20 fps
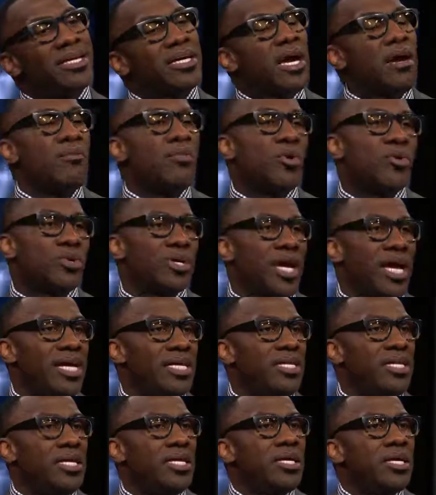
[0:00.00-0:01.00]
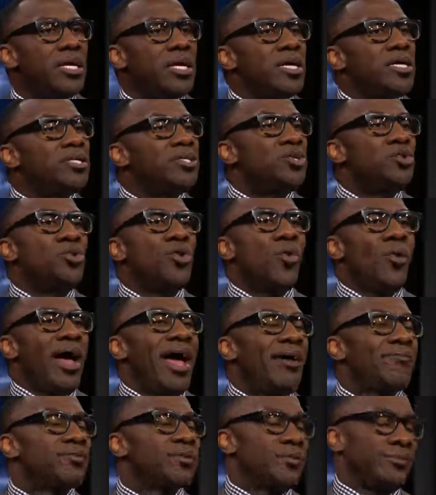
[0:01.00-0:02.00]
Come on, KD. You don't
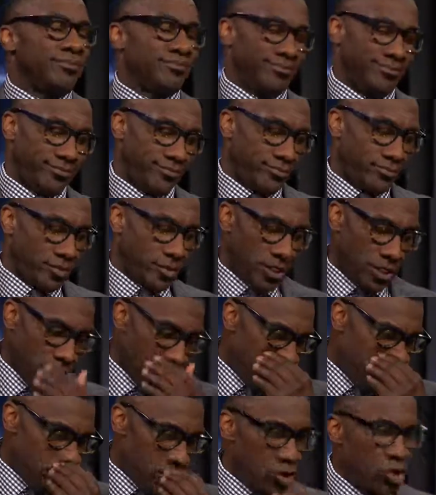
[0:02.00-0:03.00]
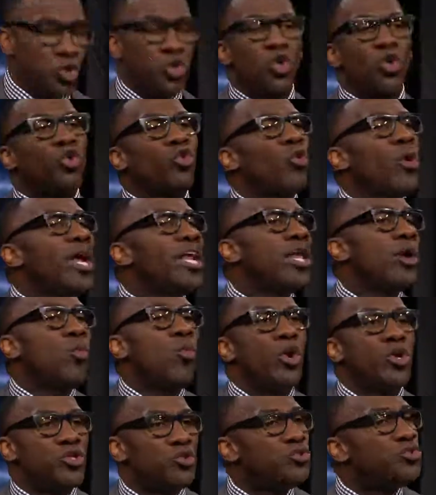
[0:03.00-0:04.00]
have to. Look, you're great at
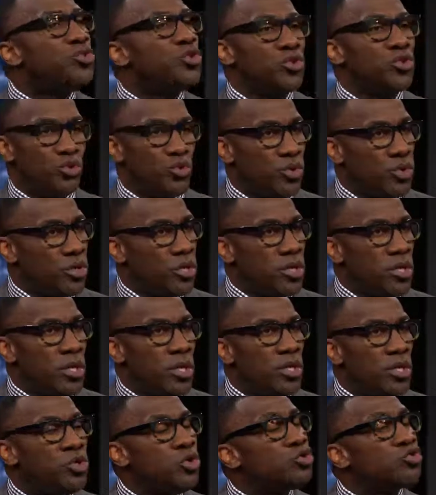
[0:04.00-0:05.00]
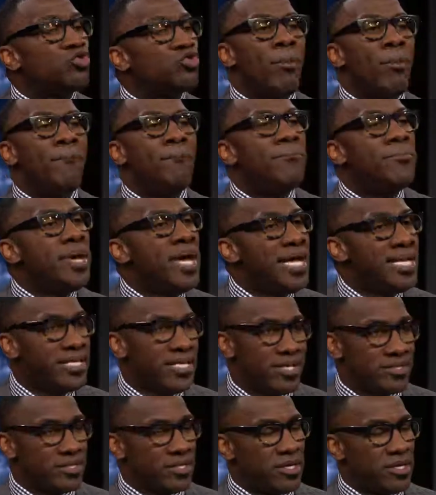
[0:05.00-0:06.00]
what you do. You're
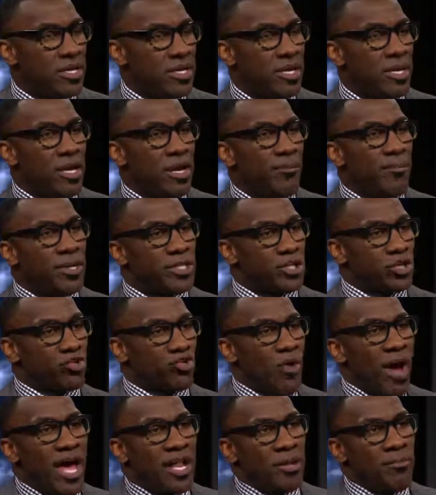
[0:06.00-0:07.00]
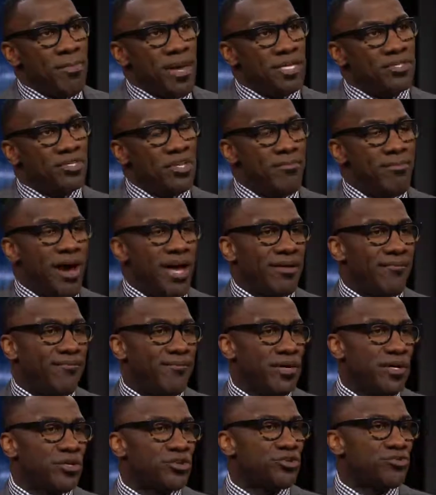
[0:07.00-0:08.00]
tremendous. But to try to make somebody
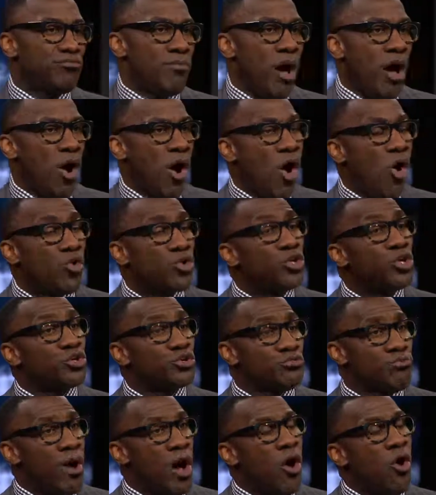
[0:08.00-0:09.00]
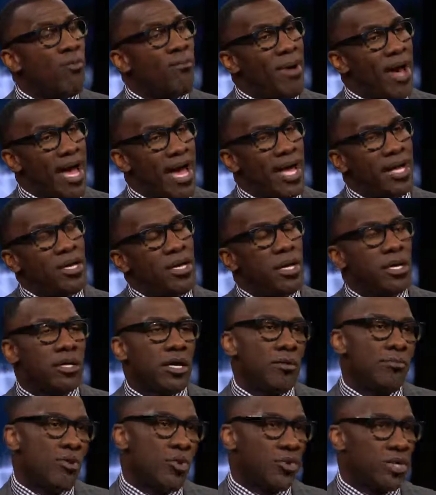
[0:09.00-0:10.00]
feel small, oh, you're small mind.
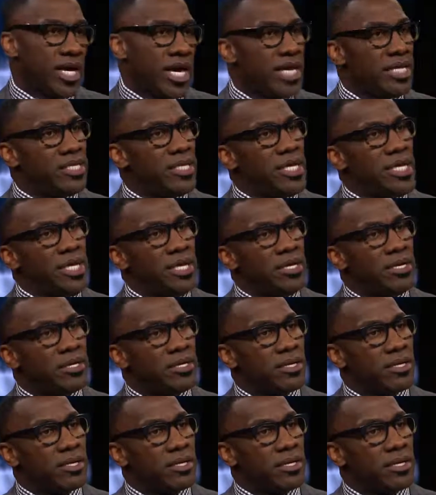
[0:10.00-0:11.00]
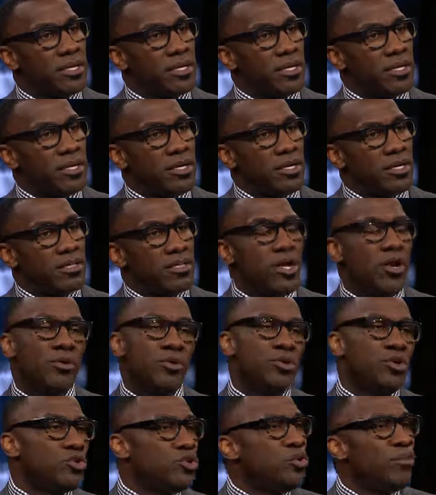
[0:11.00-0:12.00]
Come on, KD. Don't,
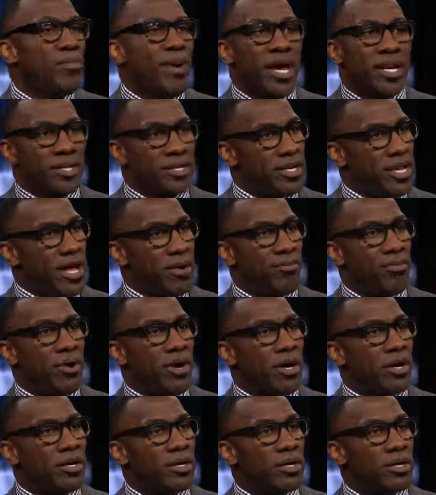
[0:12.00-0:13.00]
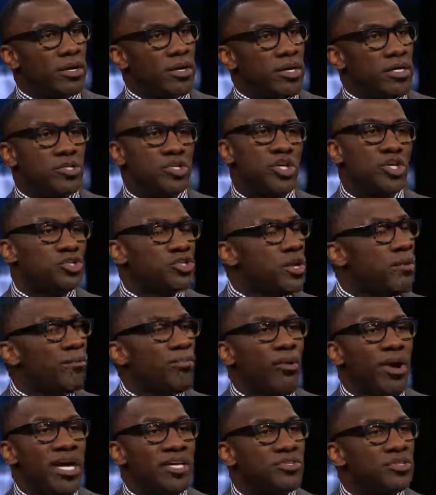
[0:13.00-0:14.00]
you're better than that, bro. Just
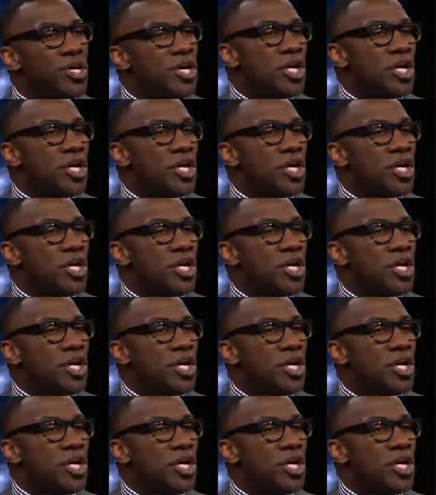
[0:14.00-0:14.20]
embrace